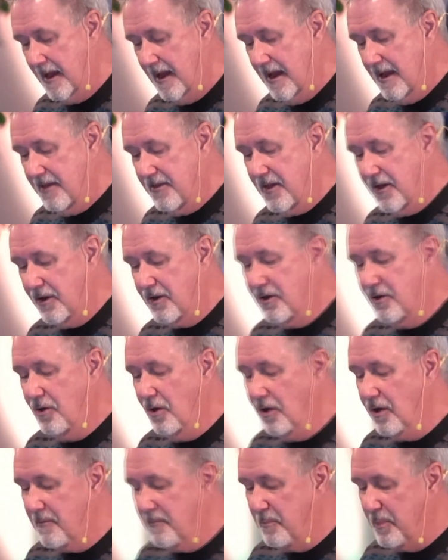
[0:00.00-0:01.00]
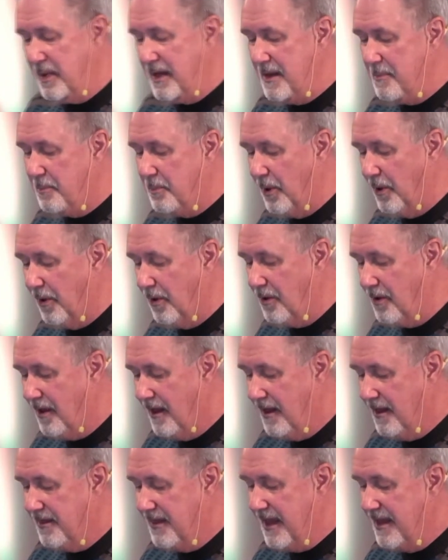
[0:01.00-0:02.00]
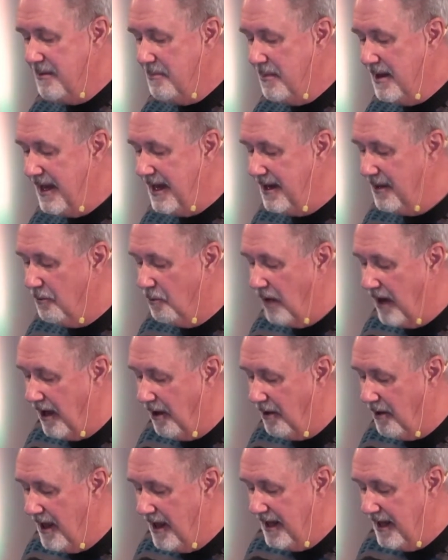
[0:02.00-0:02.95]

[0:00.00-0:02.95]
They're good people. They mean well.